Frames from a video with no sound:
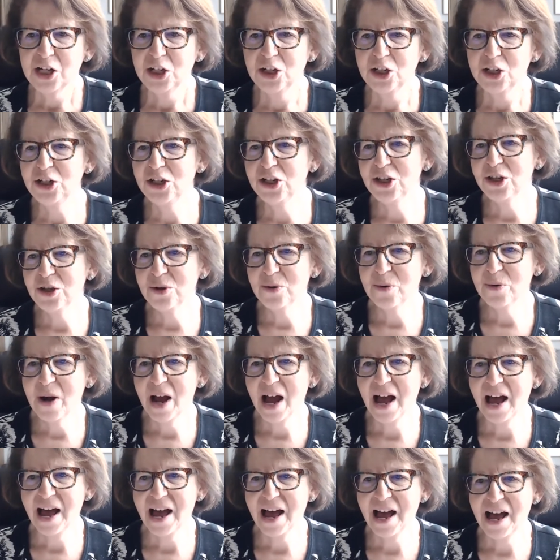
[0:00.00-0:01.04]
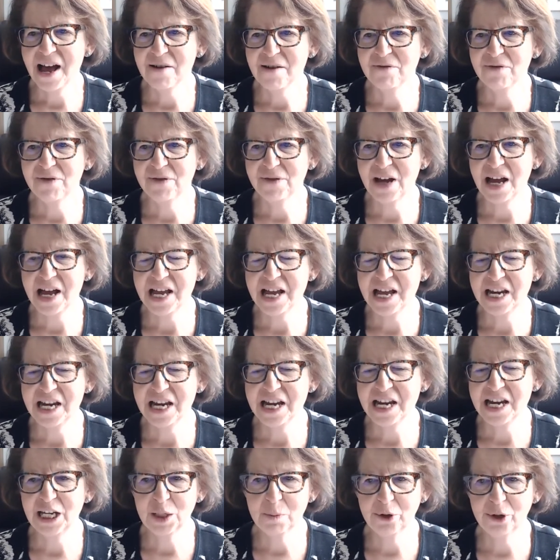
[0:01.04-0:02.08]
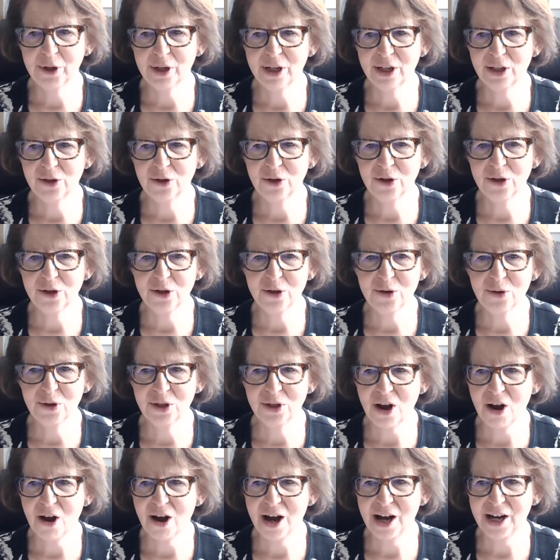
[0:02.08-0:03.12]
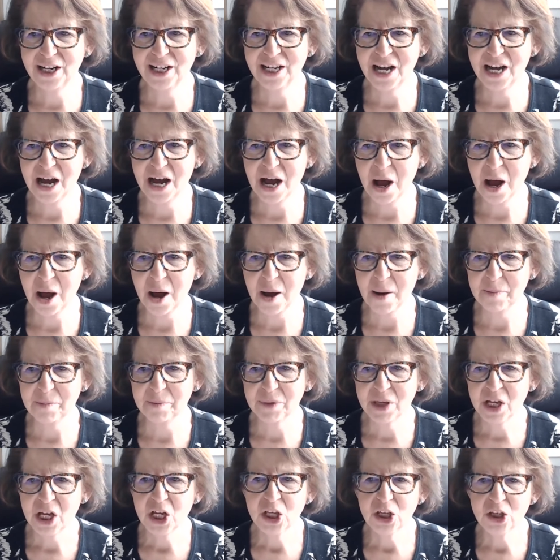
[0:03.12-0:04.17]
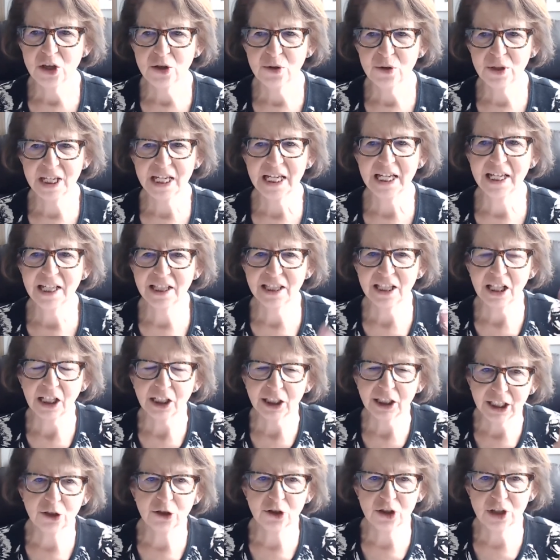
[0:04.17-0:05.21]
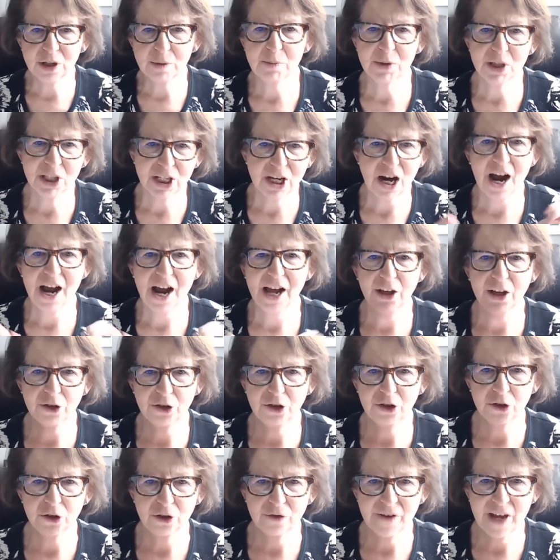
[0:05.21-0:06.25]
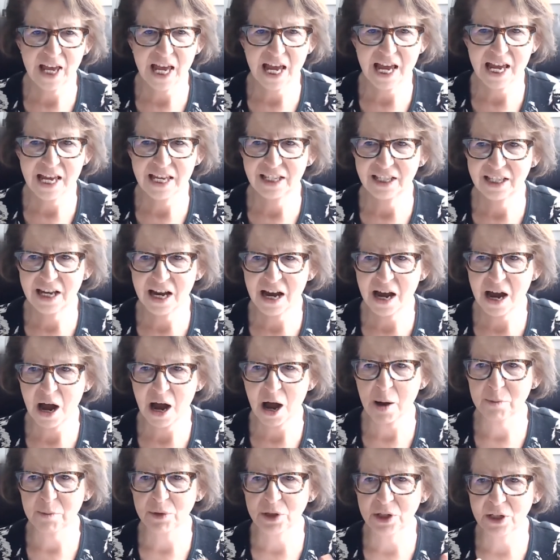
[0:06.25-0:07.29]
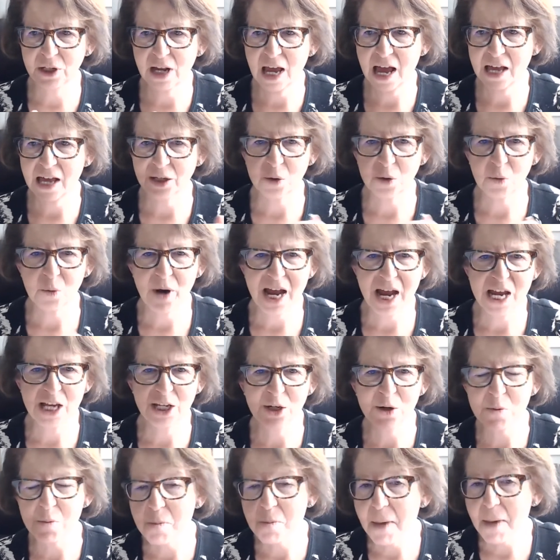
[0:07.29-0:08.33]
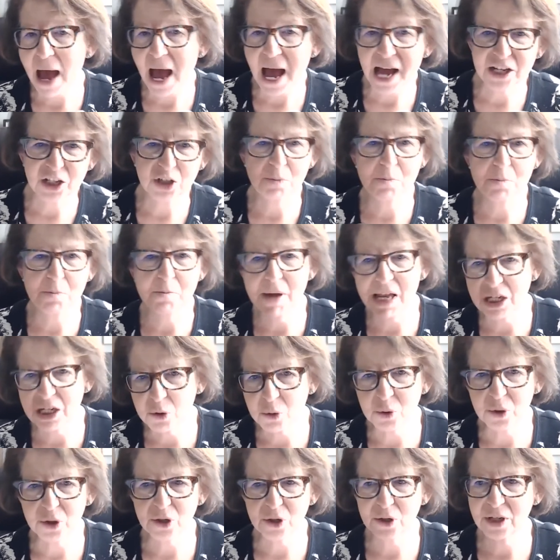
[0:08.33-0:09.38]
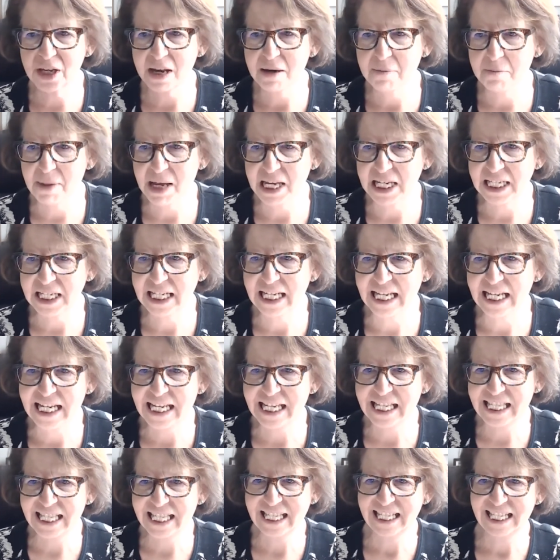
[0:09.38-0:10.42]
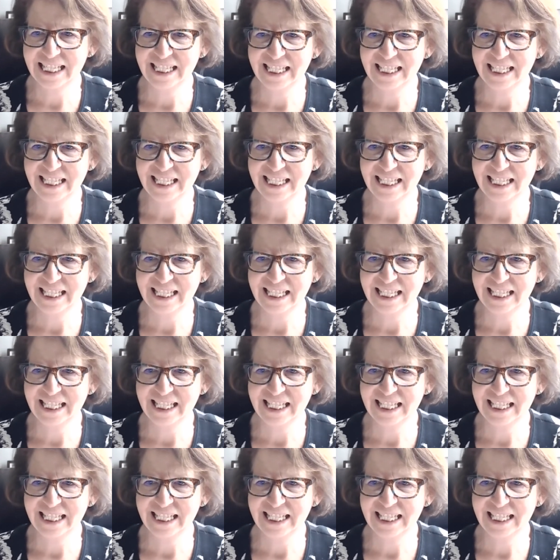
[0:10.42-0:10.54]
Do you have any experience or use on um, using the leadership style surveys um, as a way to match mentors and mentees